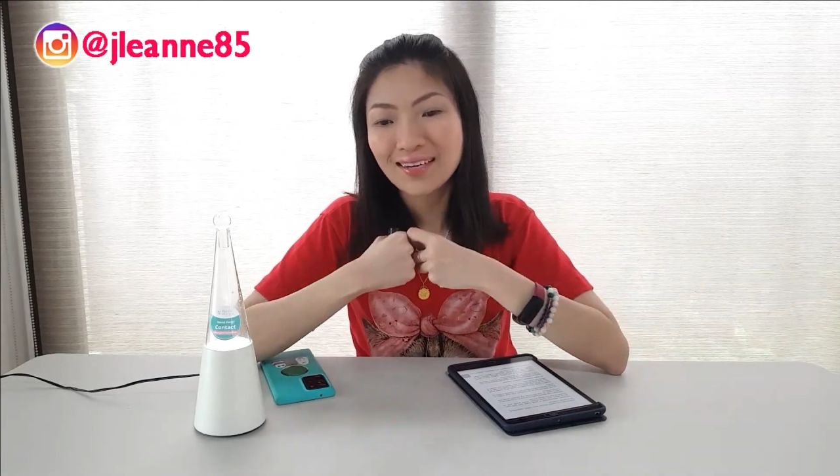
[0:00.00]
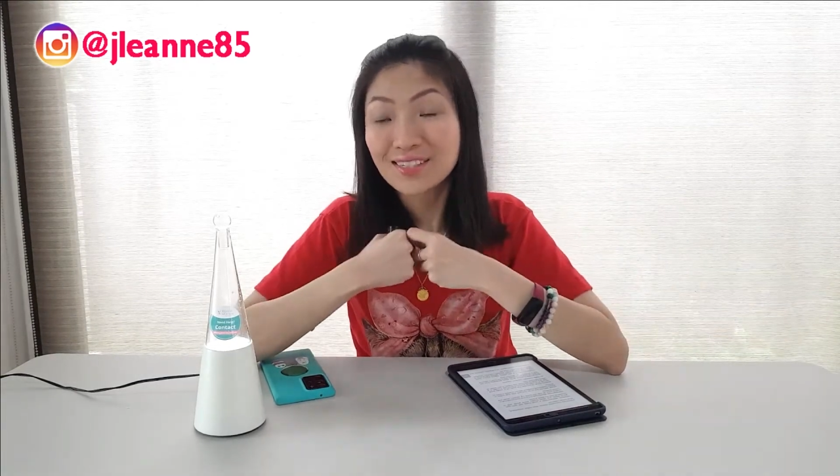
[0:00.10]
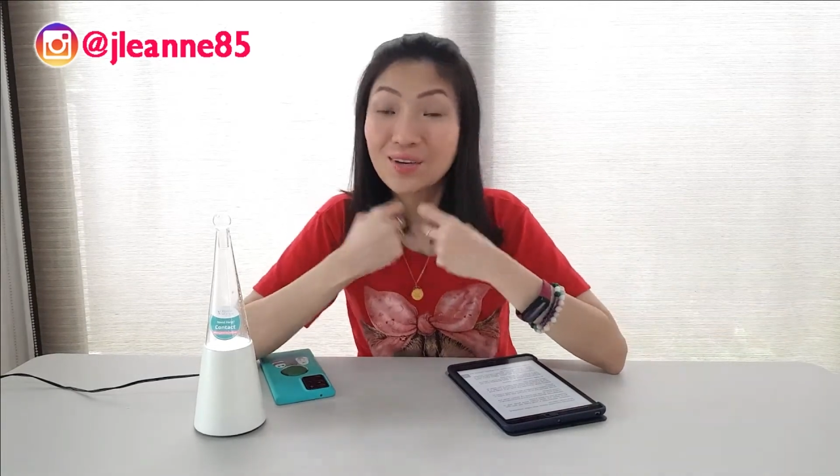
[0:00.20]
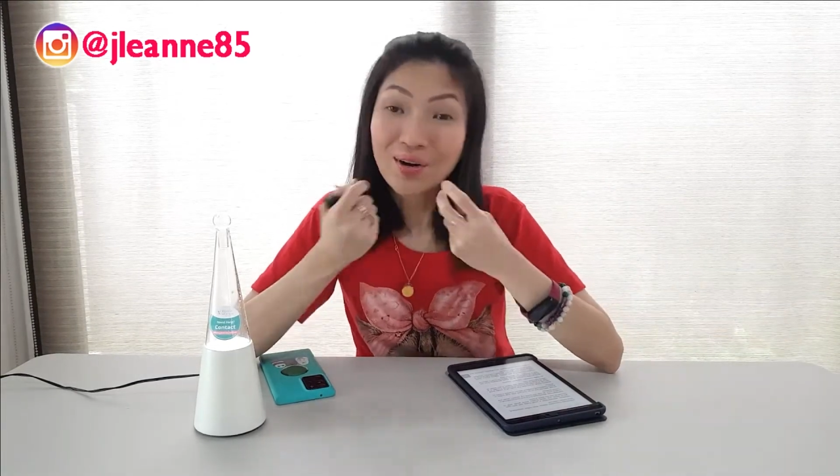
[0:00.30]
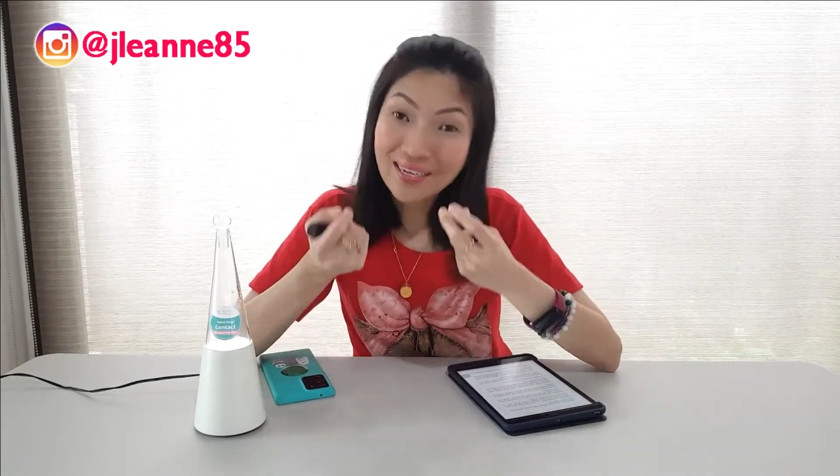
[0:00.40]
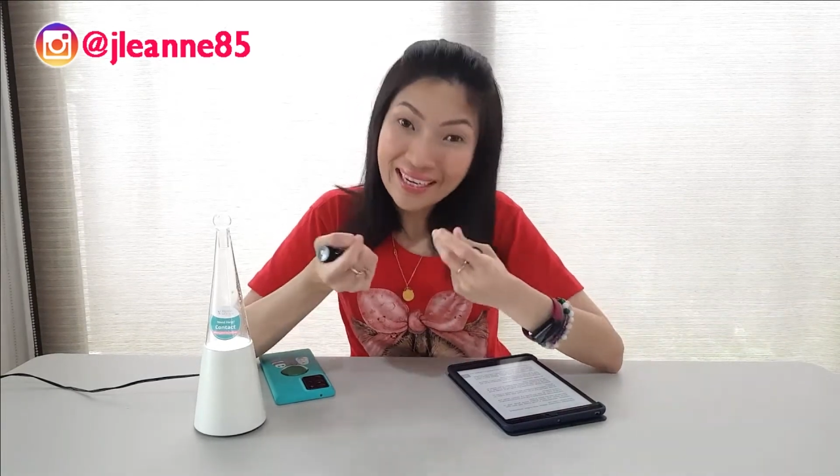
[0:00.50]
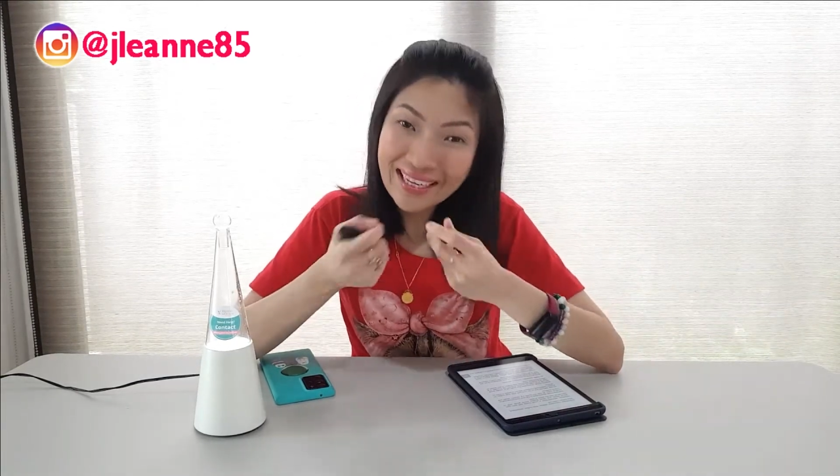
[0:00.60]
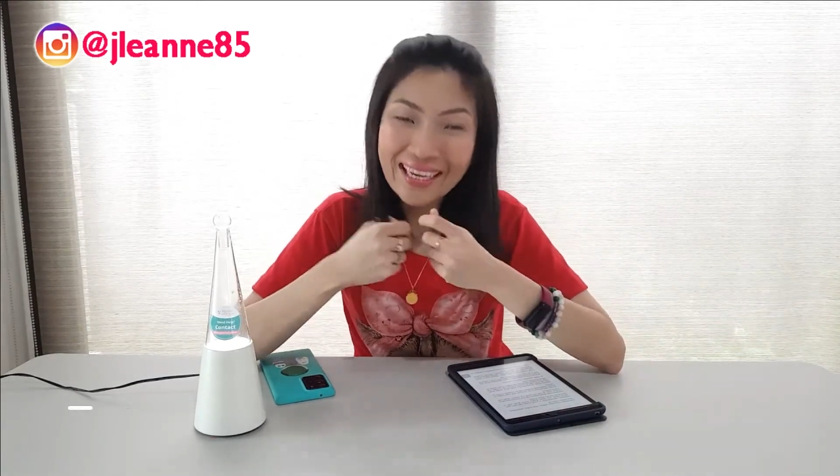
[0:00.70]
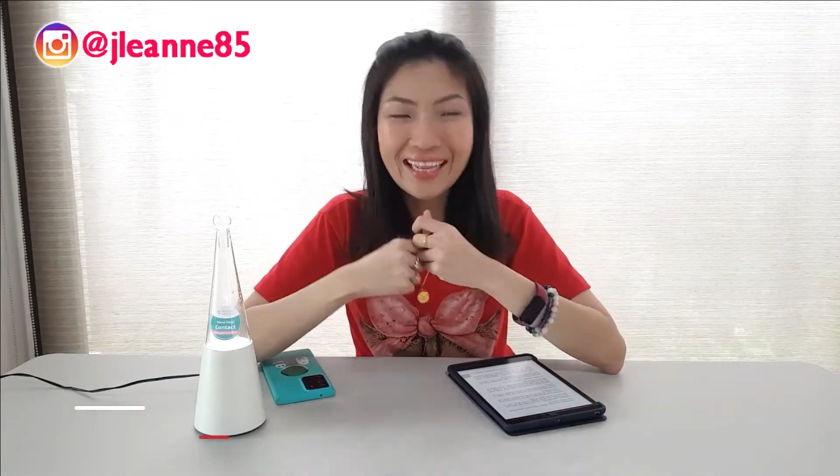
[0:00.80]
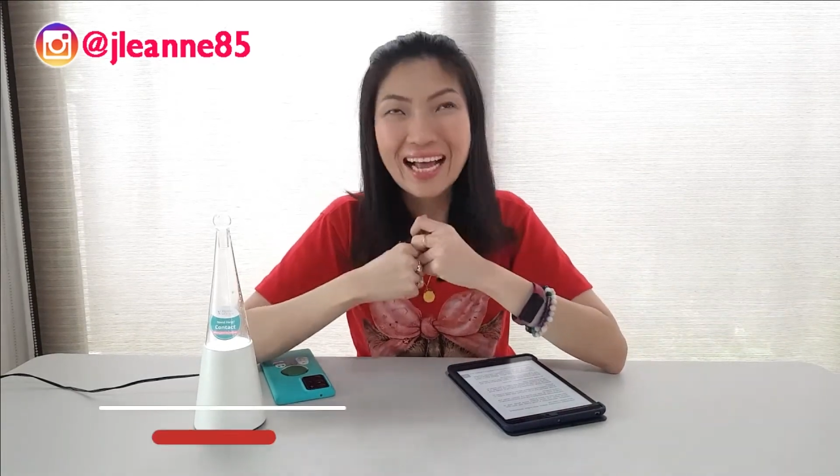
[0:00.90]

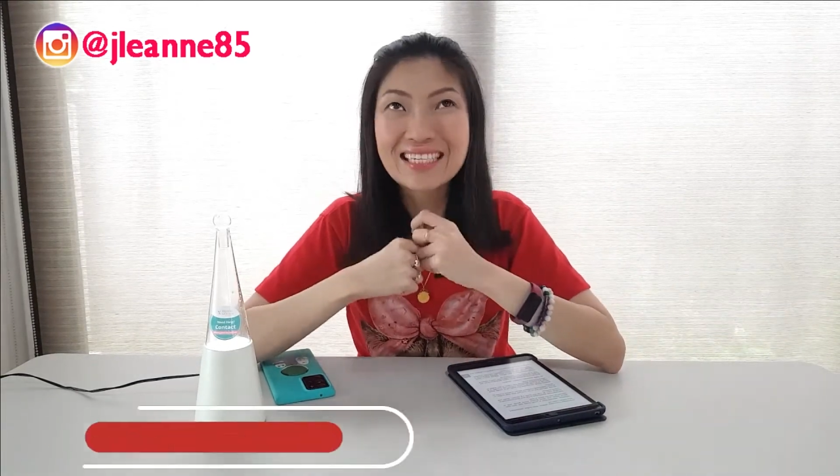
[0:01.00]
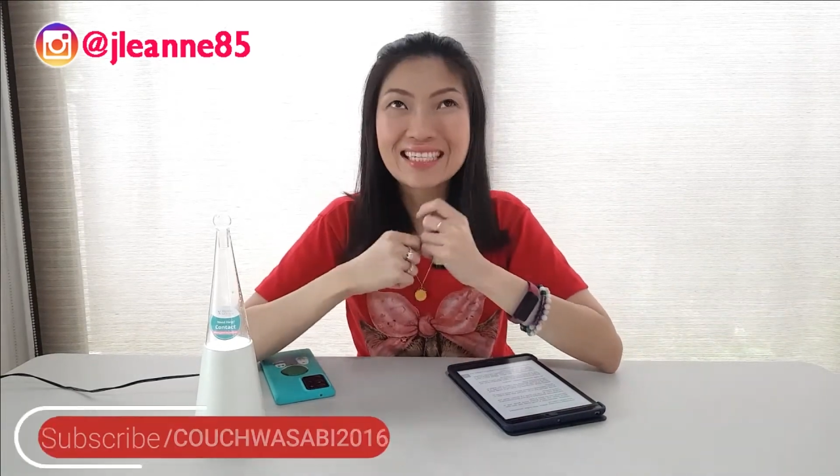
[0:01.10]
started last